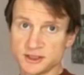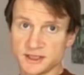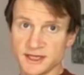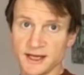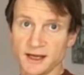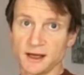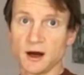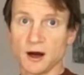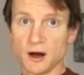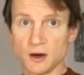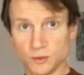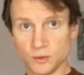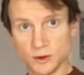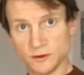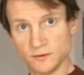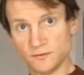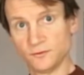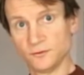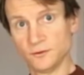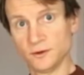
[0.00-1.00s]
take our
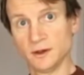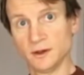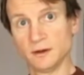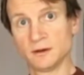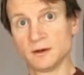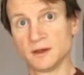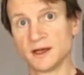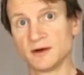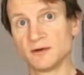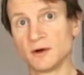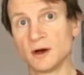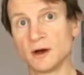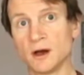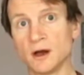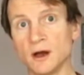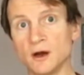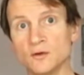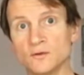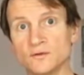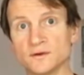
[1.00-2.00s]
word for it. There
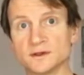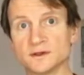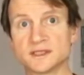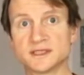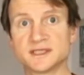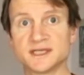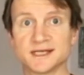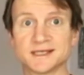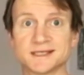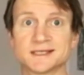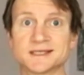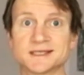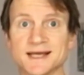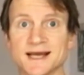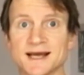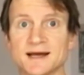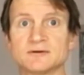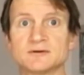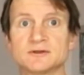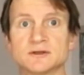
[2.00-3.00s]
are over
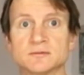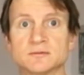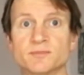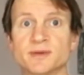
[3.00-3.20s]
6,000